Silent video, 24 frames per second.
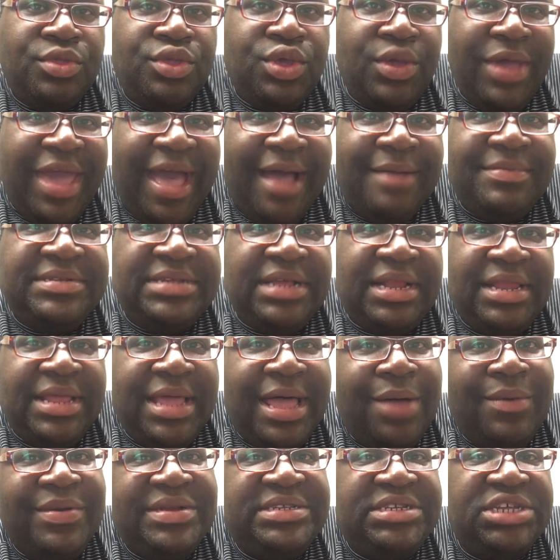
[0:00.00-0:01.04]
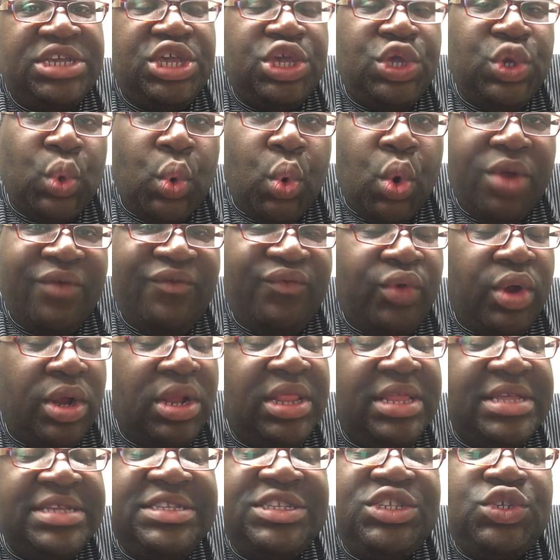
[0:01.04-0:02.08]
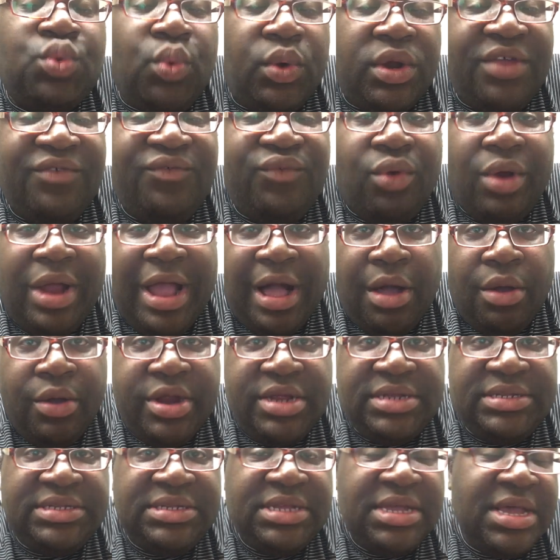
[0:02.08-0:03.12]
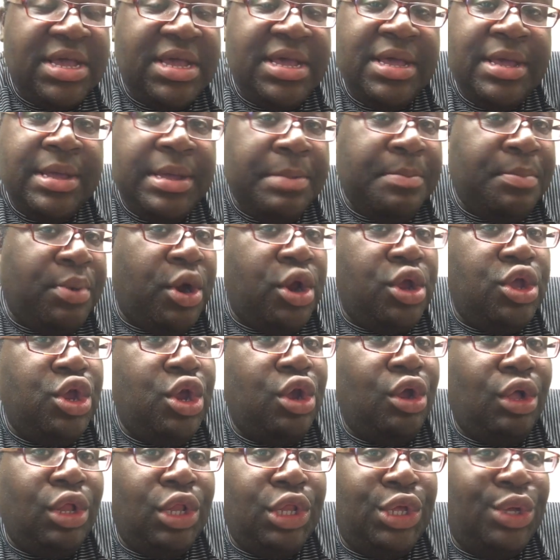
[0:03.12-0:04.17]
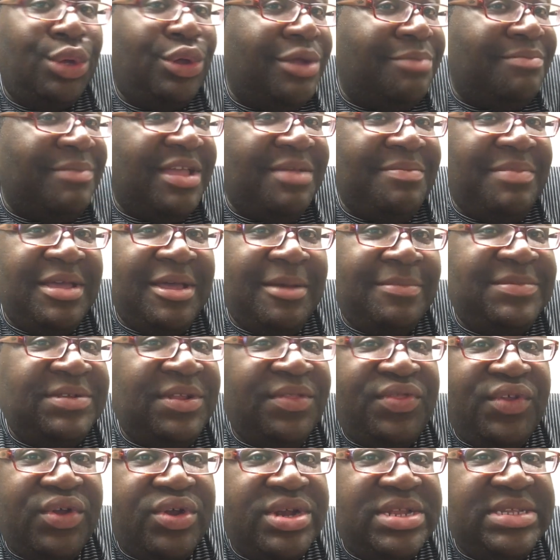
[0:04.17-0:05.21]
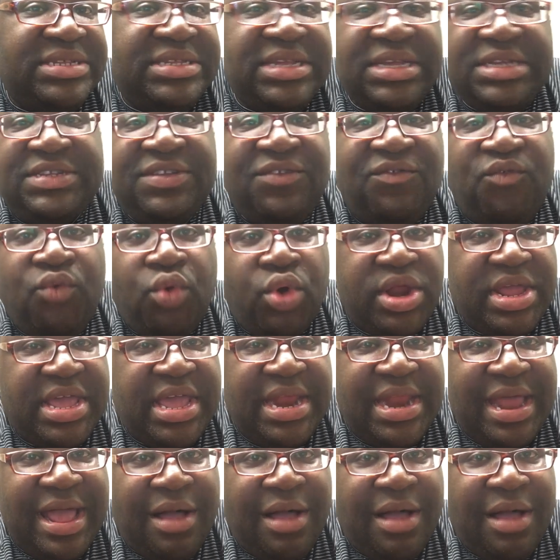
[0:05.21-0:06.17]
you have to allow it to cure for at least 24 hours. Per your glue, it may be up to 36 or 48